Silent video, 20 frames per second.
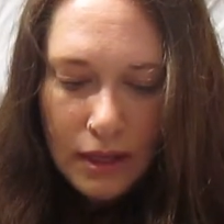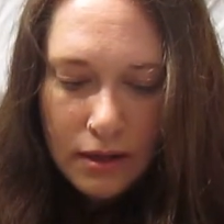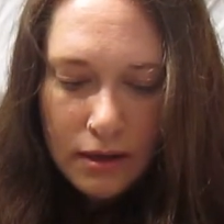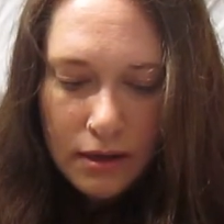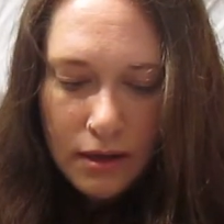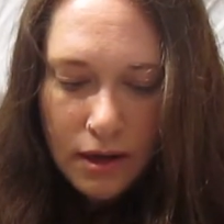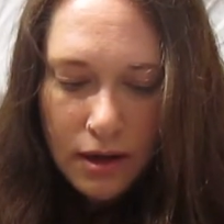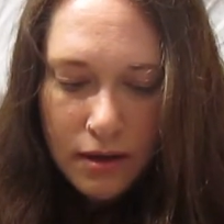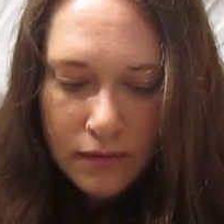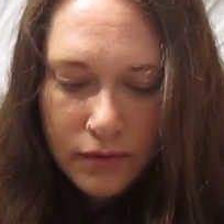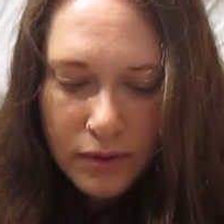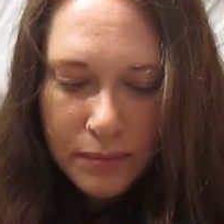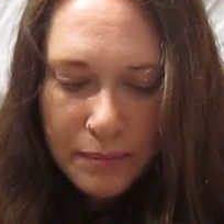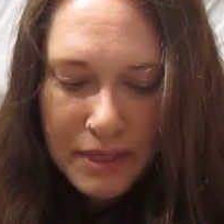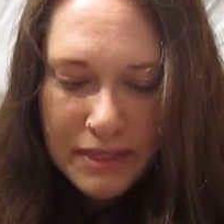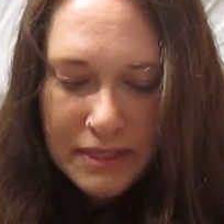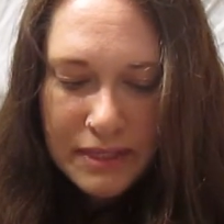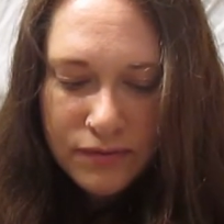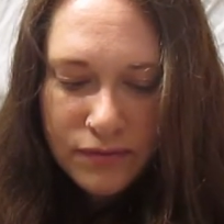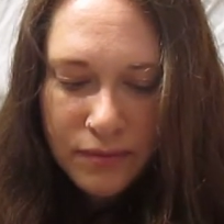I've got a
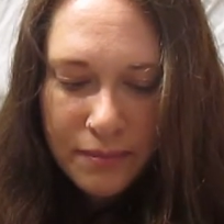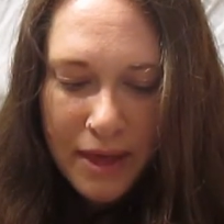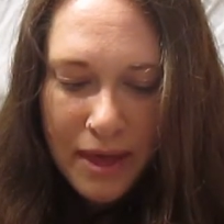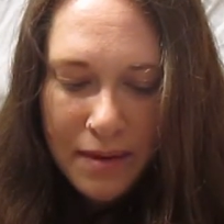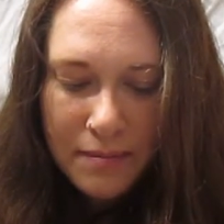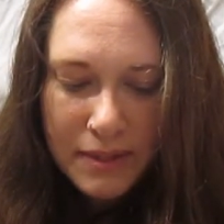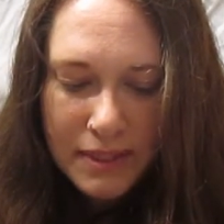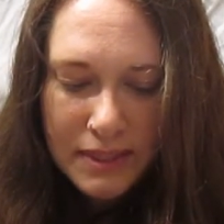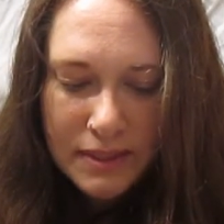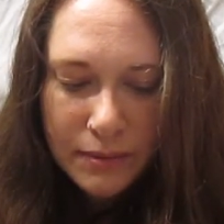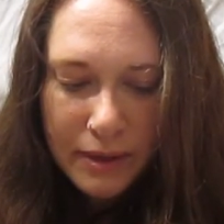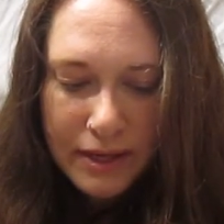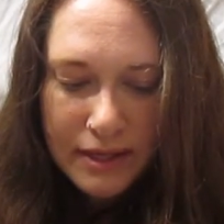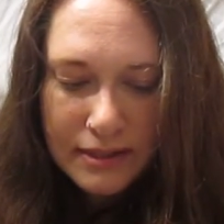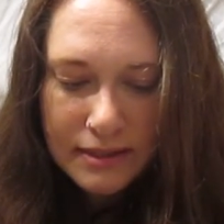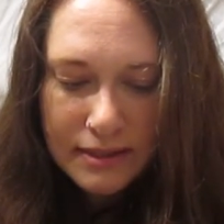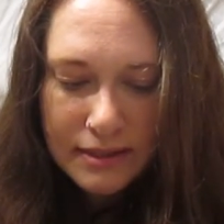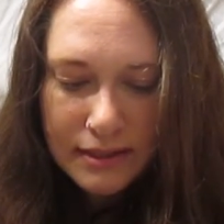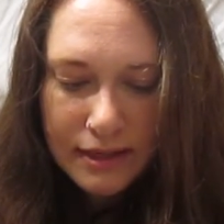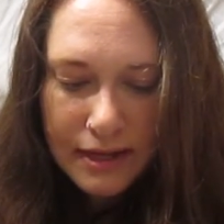message from Emma
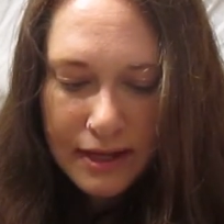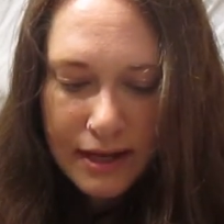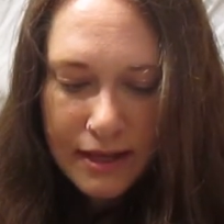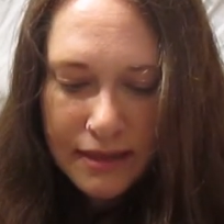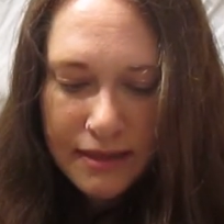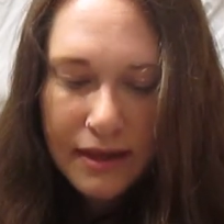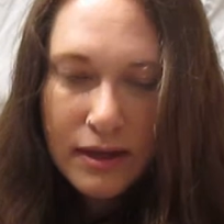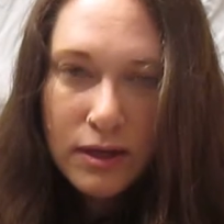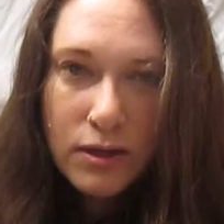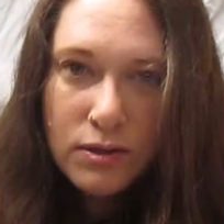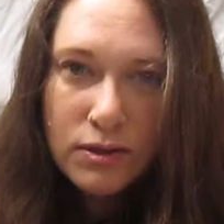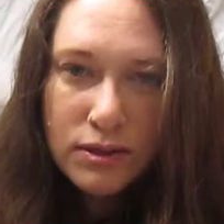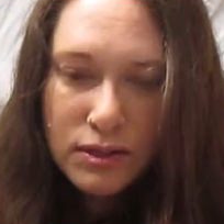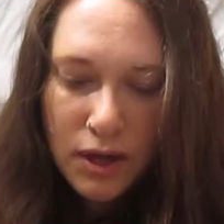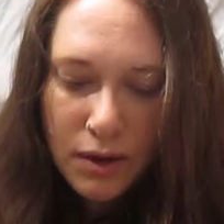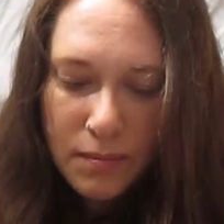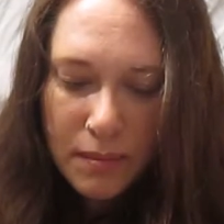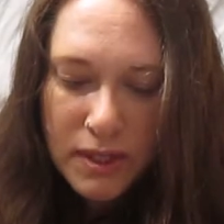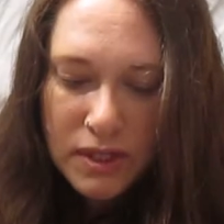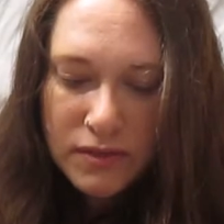Swainston here. Thank you
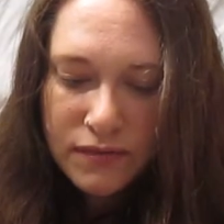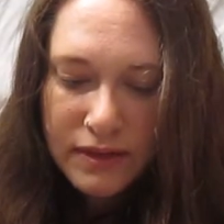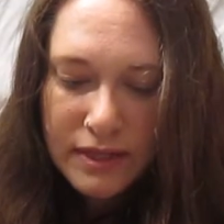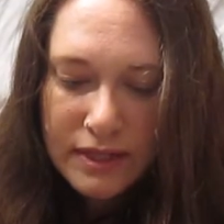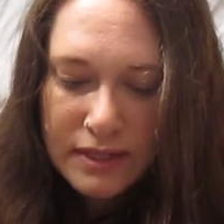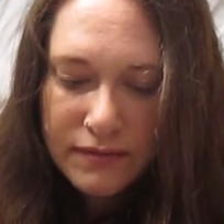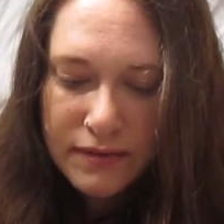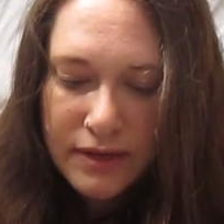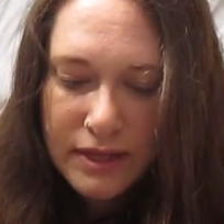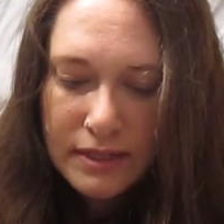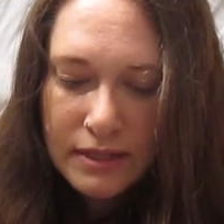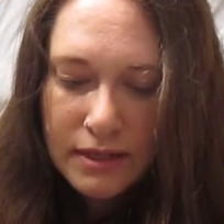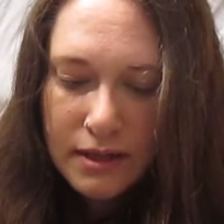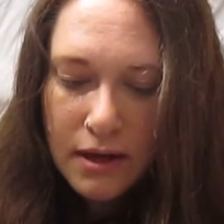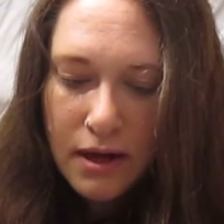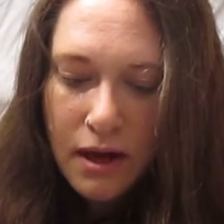so much for this vid.